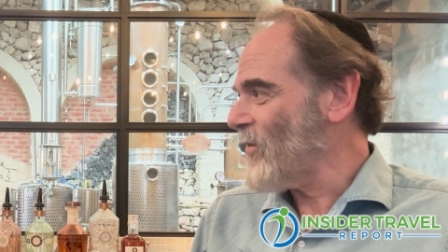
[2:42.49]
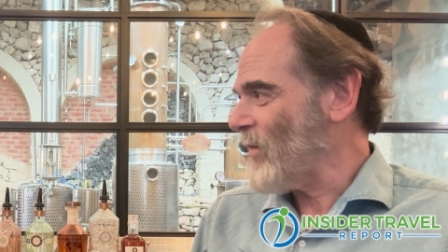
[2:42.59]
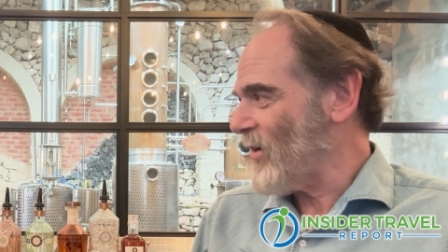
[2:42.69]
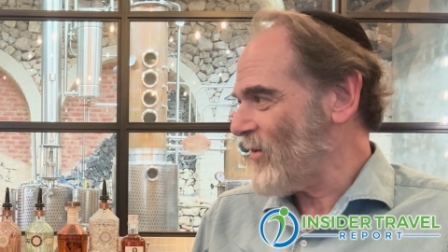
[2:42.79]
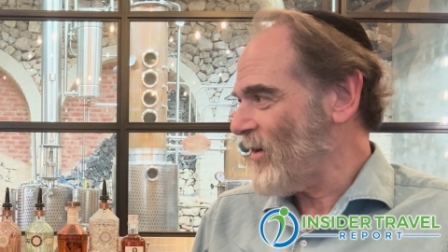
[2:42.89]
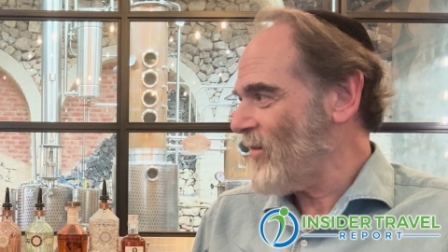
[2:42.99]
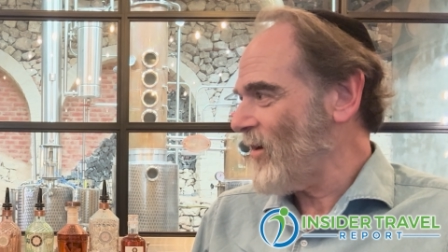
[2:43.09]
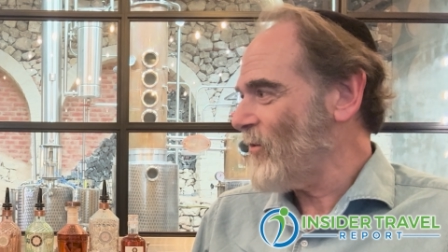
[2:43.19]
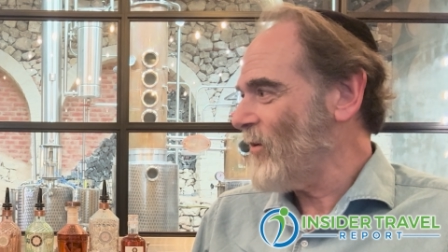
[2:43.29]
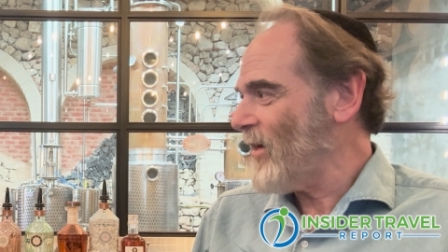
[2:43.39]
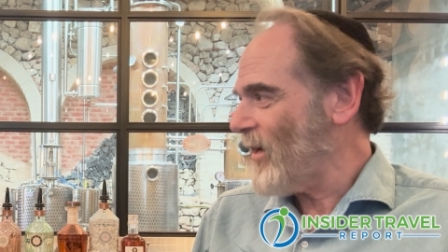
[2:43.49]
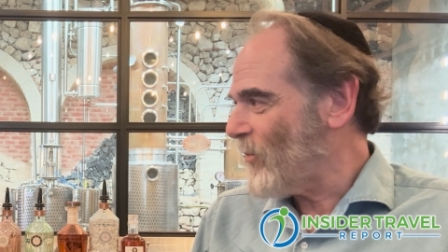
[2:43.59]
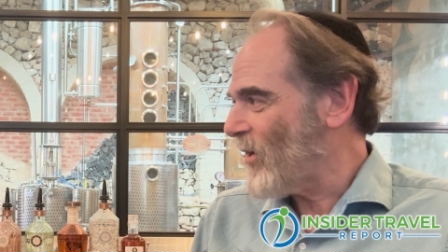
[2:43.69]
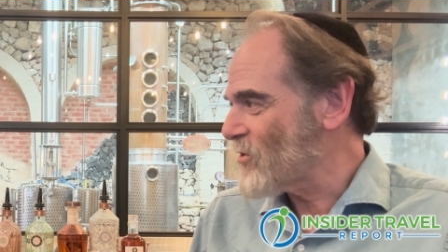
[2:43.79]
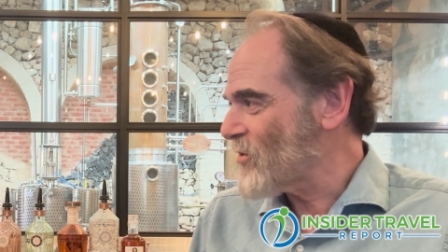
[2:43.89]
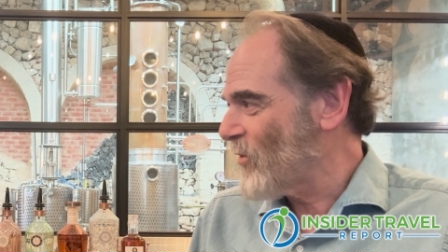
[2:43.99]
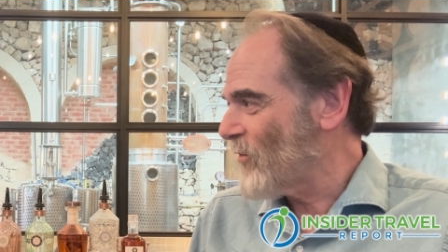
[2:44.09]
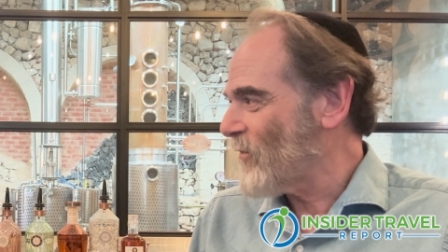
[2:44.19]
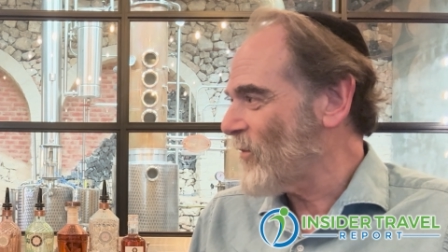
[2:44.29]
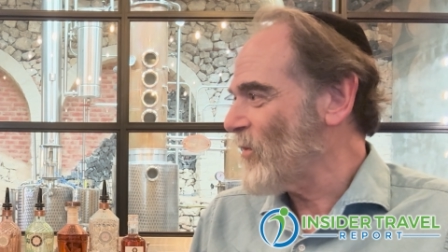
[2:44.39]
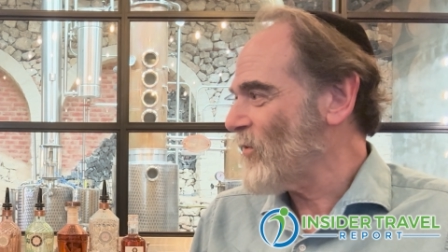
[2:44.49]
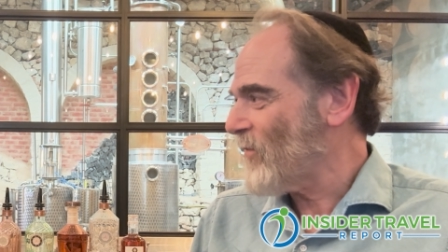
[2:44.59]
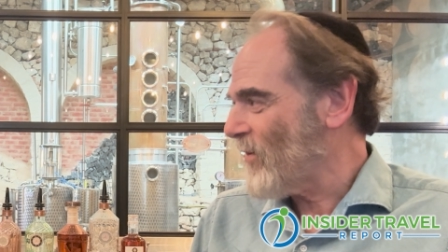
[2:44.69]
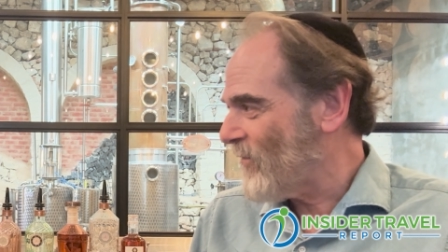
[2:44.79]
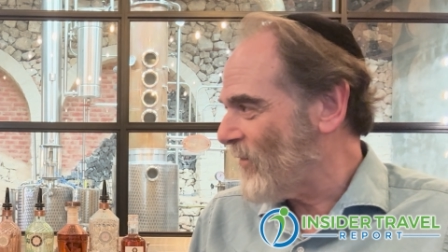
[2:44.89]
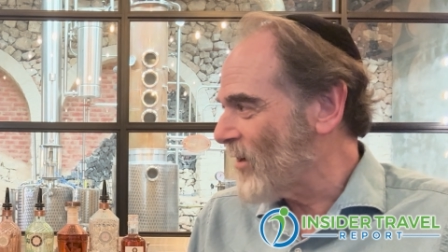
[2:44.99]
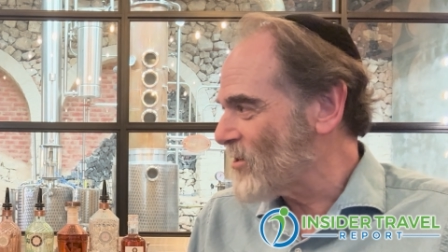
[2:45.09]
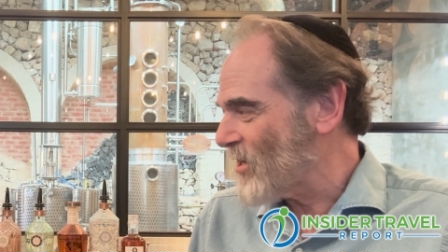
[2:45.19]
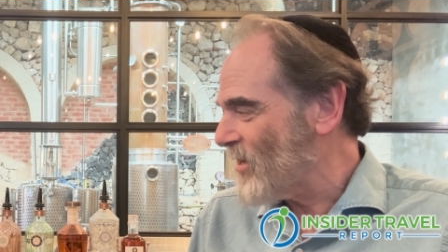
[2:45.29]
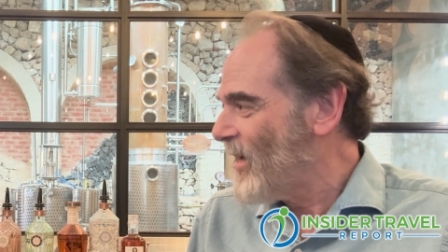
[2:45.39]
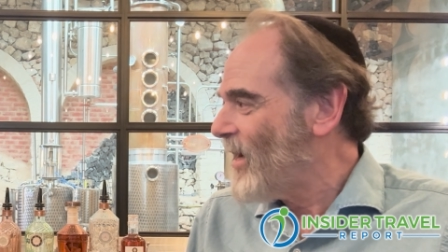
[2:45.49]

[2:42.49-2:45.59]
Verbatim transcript: I'm not trying to take away nail polish remover from its fu function.